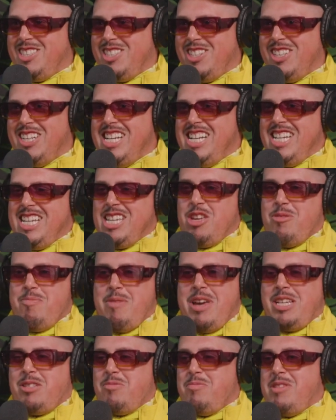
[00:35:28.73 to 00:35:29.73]
So it
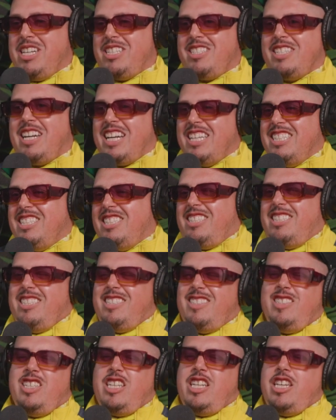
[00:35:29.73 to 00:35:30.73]
makes me excited just to
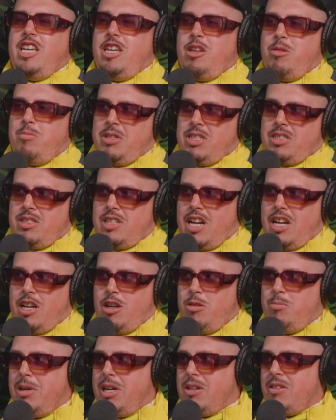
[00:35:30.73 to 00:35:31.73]
see him
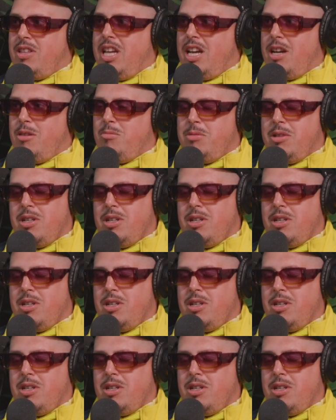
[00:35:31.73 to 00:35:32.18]
excited about that.